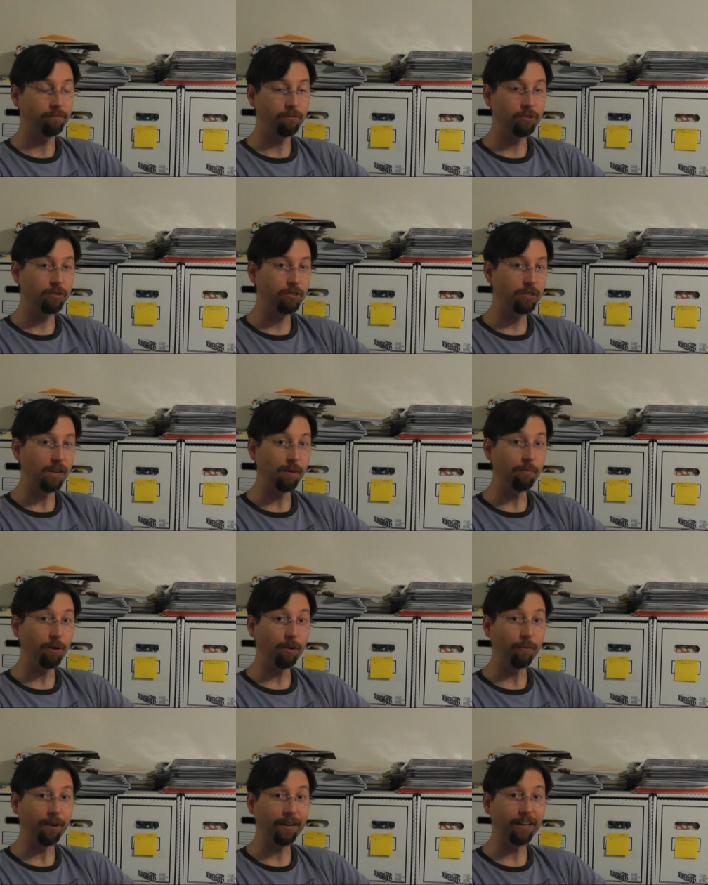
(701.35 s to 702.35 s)

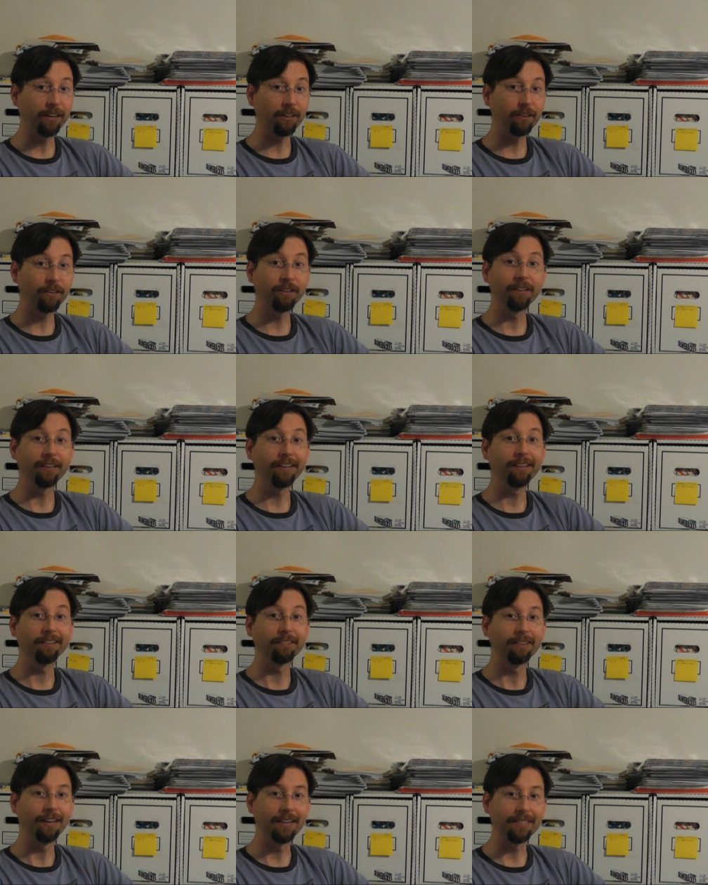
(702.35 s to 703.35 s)
somewhat regularly.
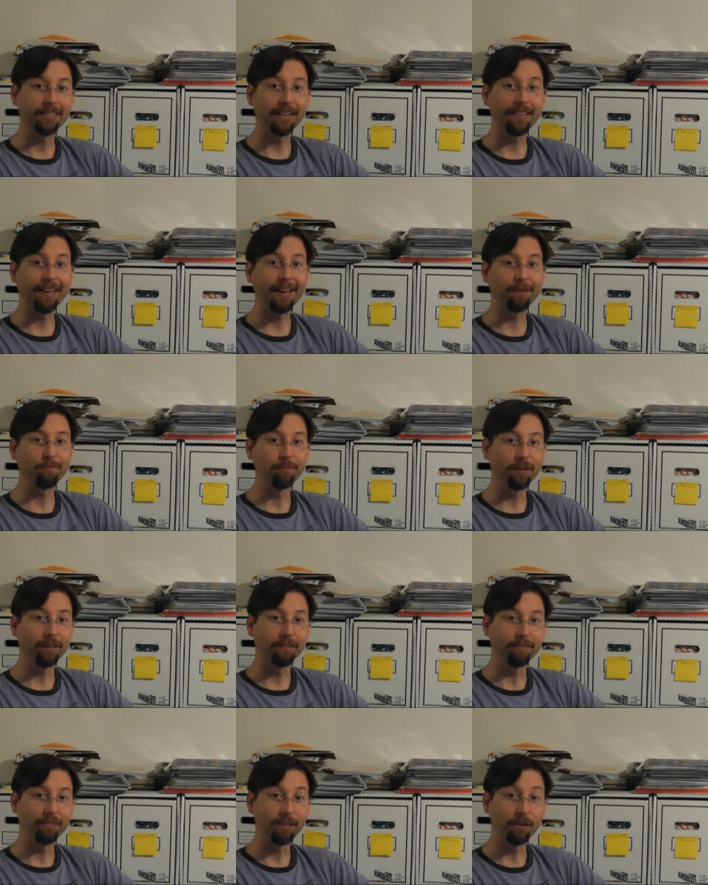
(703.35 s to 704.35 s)
I say that,
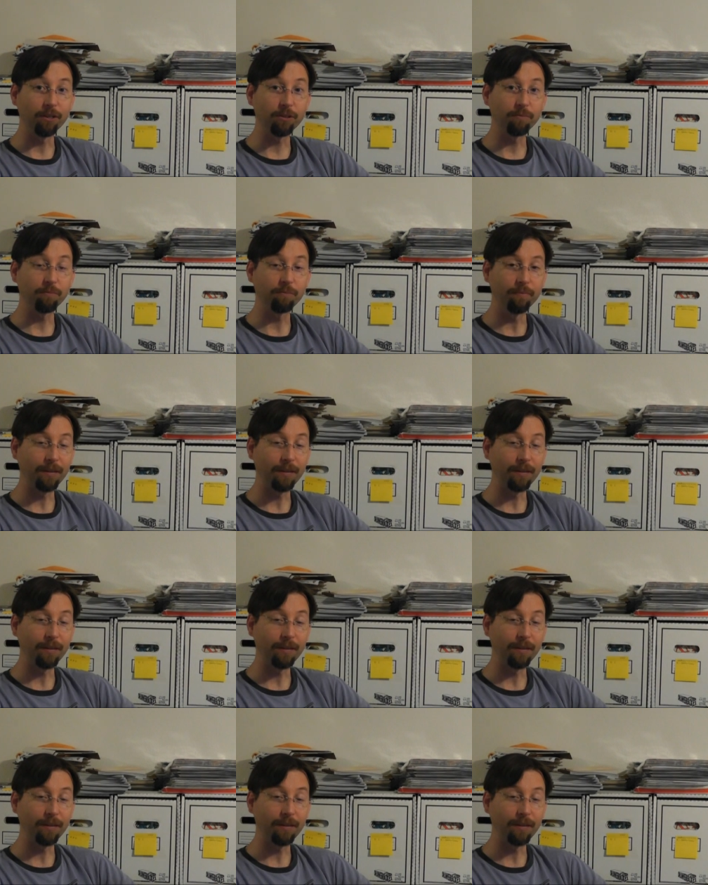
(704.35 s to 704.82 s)
but you know, it's